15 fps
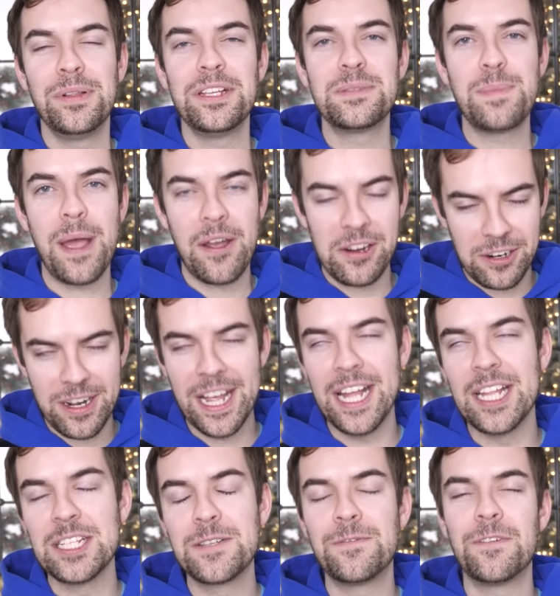please bow your
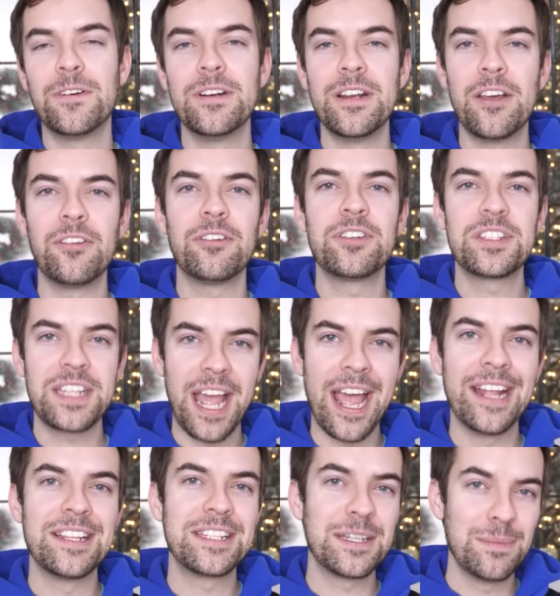heads for another
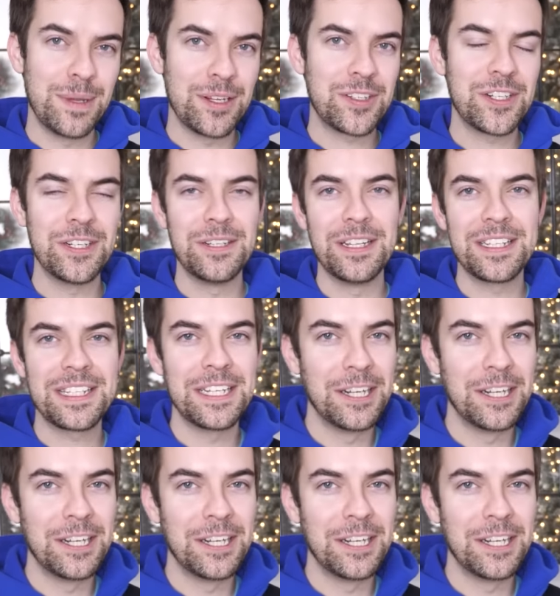sad submission this